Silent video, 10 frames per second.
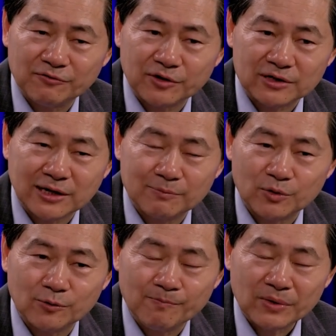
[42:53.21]
For
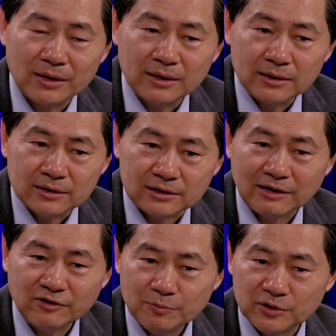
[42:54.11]
example,
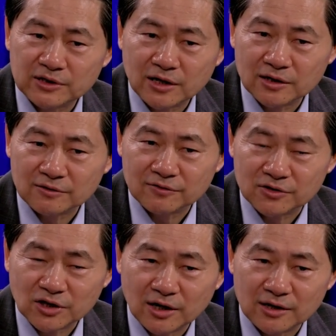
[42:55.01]
70% of
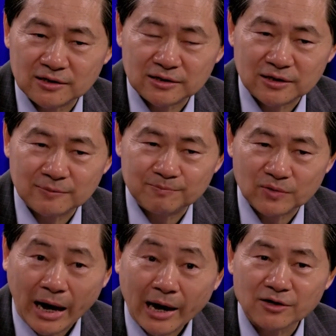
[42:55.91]
Chinese
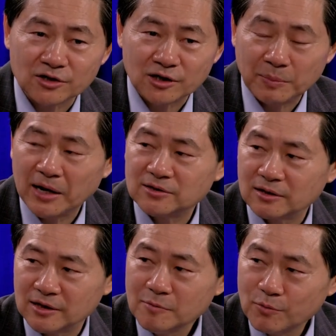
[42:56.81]
energy depends on
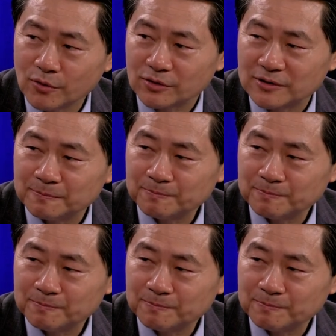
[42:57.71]
the import.